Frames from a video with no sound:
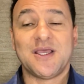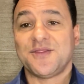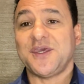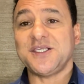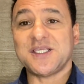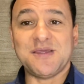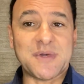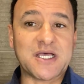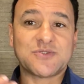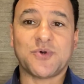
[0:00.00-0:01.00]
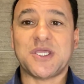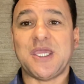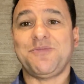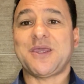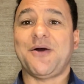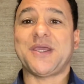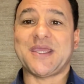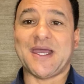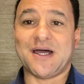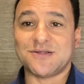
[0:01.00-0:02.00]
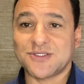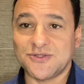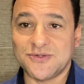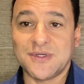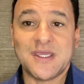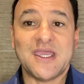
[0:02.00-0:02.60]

These emails will keep going out to